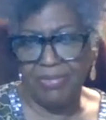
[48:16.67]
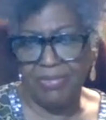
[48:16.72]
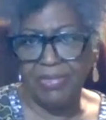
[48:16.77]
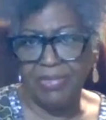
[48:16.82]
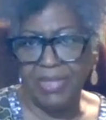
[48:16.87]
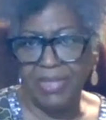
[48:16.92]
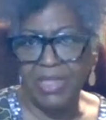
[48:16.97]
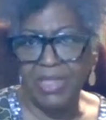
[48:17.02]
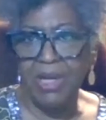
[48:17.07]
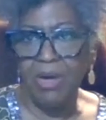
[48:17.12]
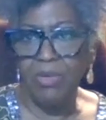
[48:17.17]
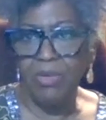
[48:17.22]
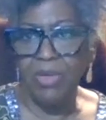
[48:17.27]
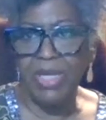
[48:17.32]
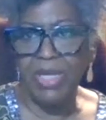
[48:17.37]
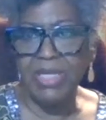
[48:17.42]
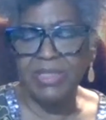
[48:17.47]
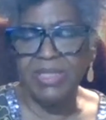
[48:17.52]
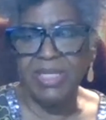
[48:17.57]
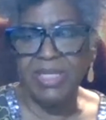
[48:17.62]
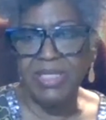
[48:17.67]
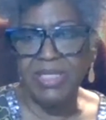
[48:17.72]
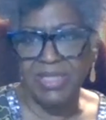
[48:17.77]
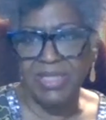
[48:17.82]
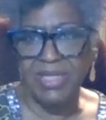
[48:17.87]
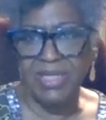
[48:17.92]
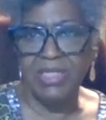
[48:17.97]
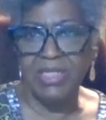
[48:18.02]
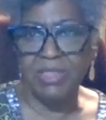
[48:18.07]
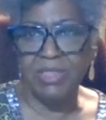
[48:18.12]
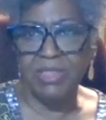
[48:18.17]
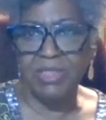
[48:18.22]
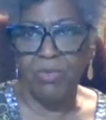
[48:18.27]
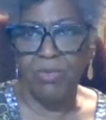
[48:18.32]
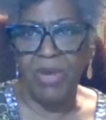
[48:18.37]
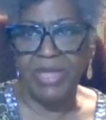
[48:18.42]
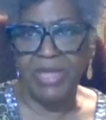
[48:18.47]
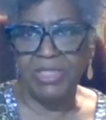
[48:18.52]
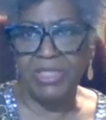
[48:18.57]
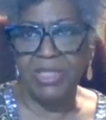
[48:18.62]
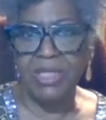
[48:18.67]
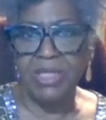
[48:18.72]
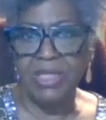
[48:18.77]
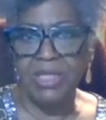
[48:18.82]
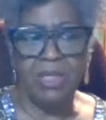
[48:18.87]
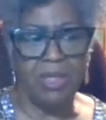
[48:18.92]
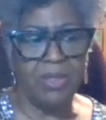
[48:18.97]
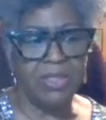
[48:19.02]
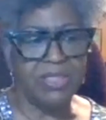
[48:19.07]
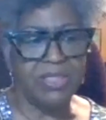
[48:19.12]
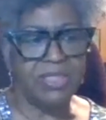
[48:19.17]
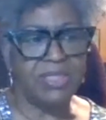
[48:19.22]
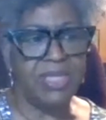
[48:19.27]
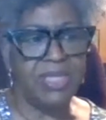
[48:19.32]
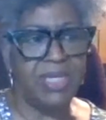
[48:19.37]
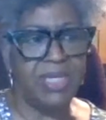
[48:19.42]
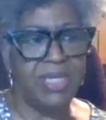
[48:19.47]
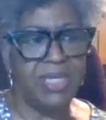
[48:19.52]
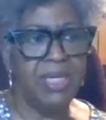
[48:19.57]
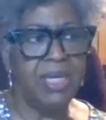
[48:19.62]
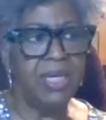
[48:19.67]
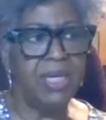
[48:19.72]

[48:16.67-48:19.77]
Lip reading: is an inspiration, to see,